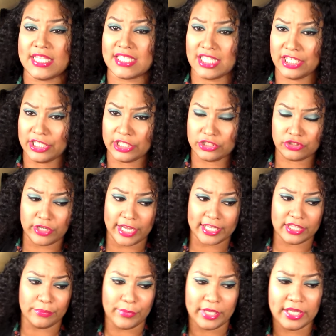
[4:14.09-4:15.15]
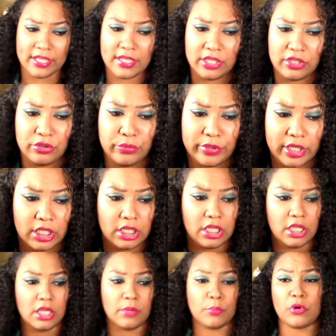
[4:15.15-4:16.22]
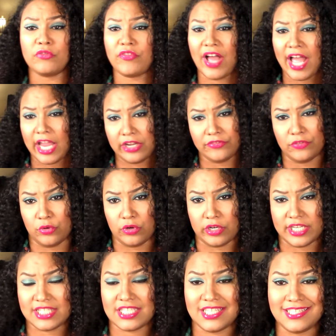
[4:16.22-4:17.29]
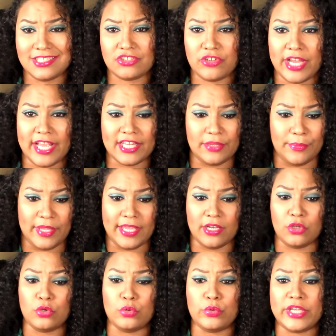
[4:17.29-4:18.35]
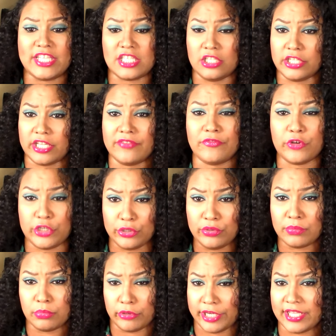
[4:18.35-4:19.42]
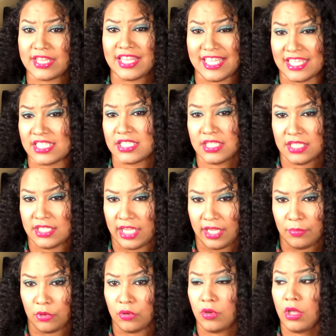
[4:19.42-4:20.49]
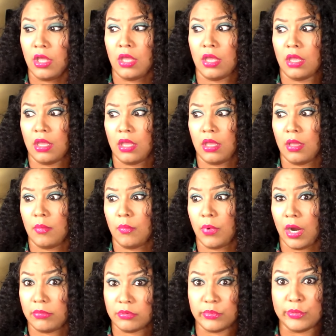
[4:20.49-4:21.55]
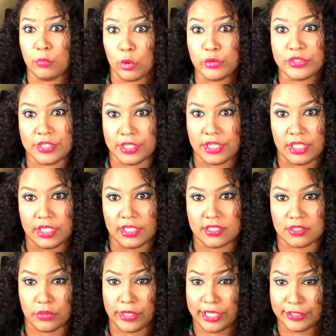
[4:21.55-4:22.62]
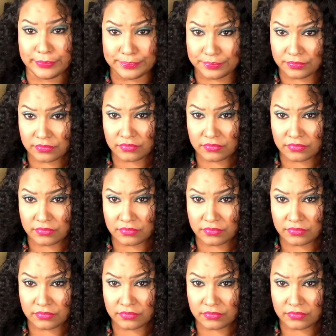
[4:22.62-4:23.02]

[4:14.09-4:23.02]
It's going to attract the man that you can provide for. It's going to attract the man who is looking for you to bring things to the table, probably most of the things, okay?